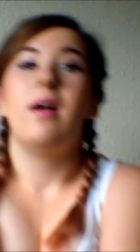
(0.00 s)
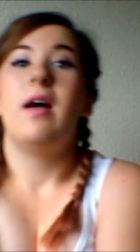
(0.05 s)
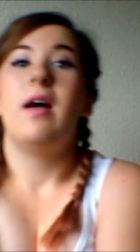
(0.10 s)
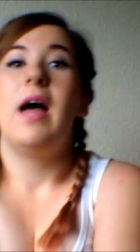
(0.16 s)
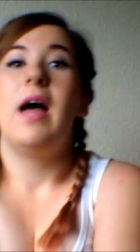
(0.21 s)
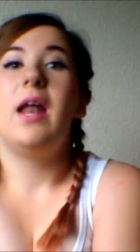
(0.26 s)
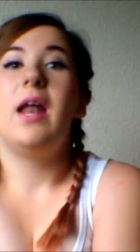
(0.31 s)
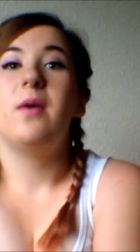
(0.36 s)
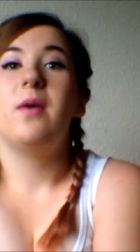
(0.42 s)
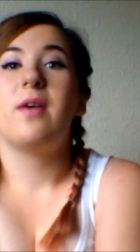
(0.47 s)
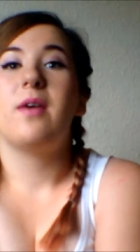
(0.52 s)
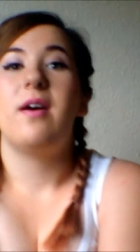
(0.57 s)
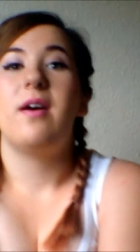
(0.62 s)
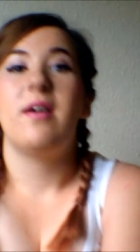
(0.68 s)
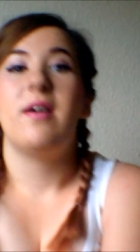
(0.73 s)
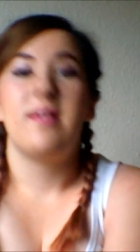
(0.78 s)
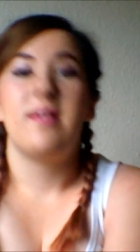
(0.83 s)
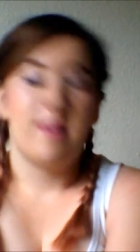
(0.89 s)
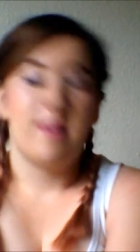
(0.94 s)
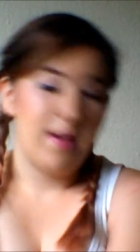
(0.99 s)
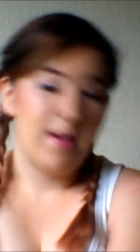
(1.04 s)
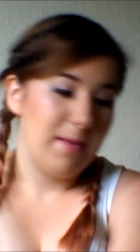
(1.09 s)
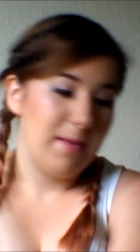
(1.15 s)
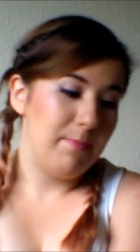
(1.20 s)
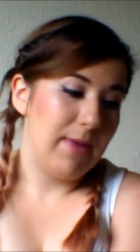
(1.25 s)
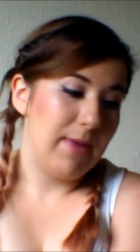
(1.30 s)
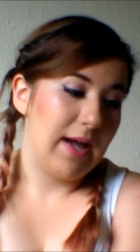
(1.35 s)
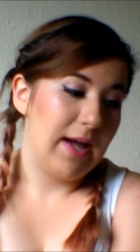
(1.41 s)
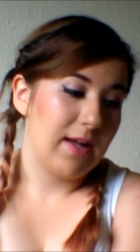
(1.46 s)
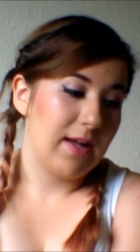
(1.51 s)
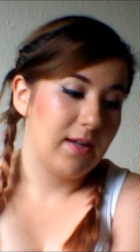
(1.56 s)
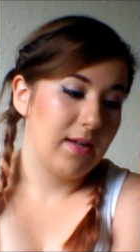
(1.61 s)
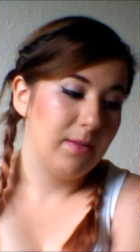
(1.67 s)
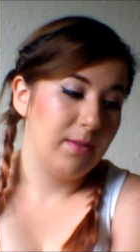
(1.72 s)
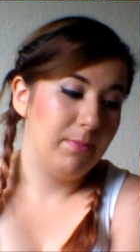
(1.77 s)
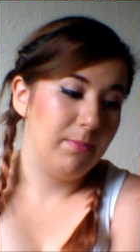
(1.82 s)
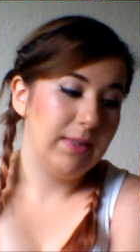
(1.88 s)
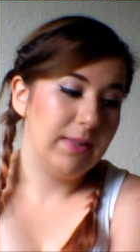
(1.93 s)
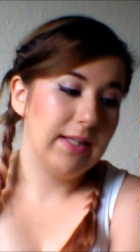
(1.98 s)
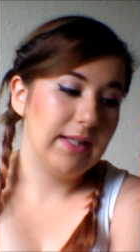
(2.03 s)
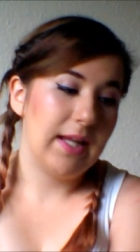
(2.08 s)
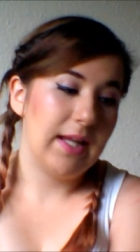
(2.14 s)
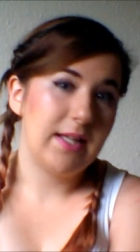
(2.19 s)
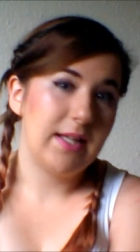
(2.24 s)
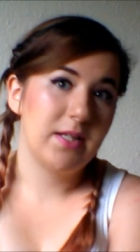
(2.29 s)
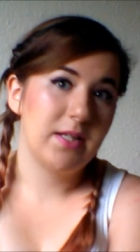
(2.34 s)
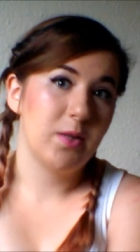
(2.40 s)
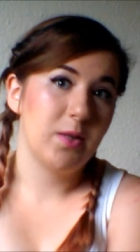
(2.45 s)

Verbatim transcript: Hello guys, I am back a bit late